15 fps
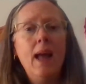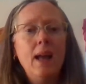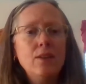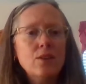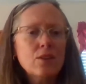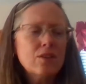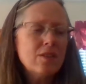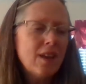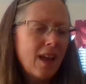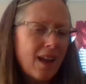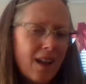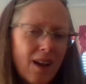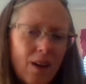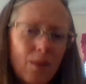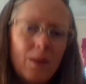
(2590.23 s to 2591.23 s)
And you're
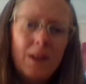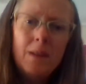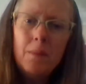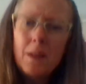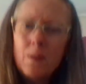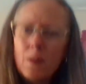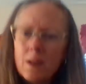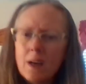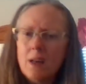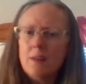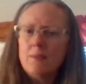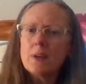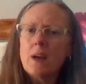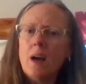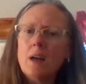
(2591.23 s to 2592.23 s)
saying, wait a minute, what kind of